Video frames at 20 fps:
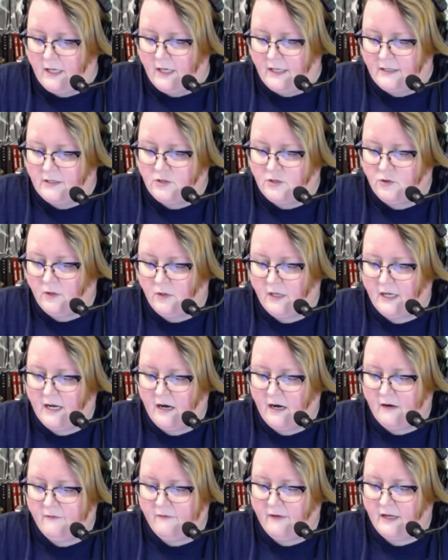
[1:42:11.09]
To join a
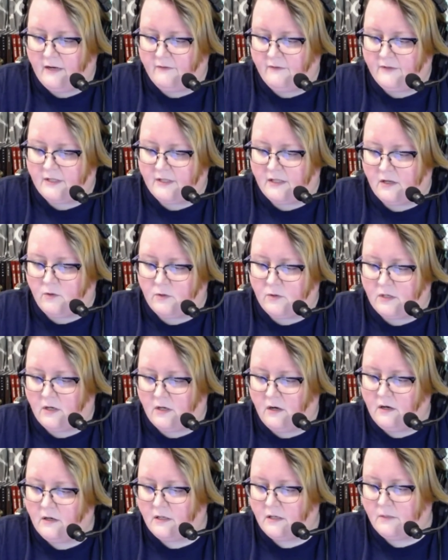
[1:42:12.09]
caravan to visit the
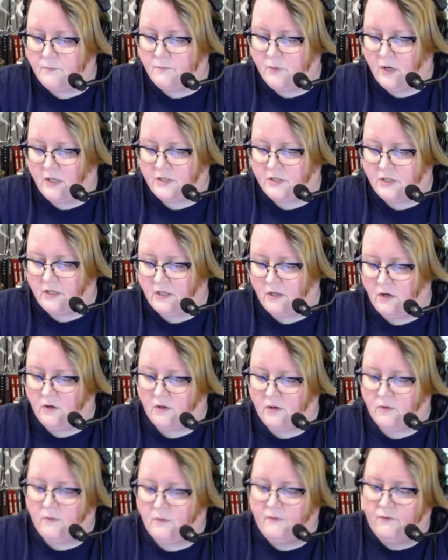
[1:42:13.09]
Quiett Depression, go to
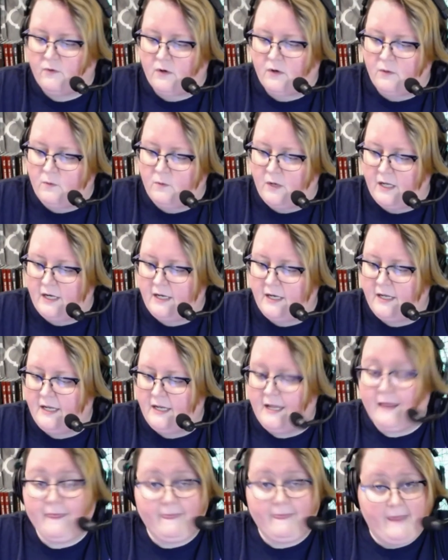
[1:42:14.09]
341.
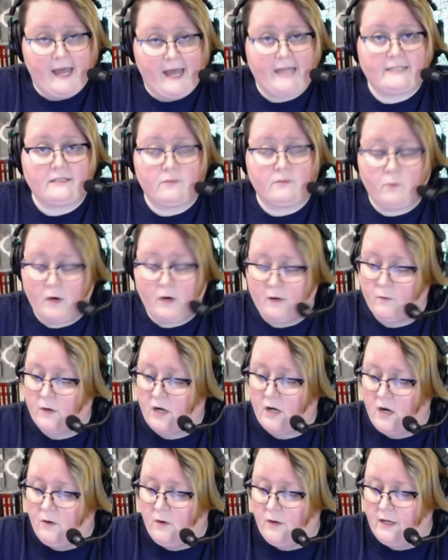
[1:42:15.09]
That's where we're
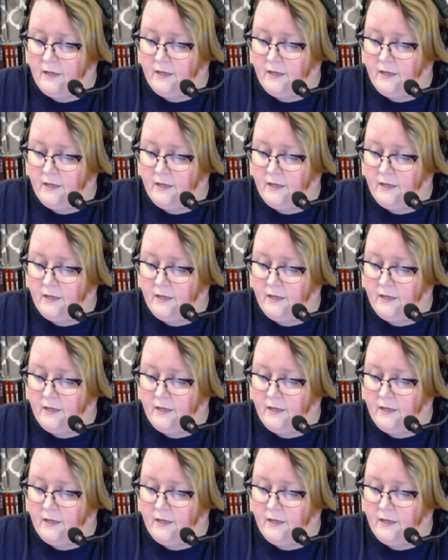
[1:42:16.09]
going.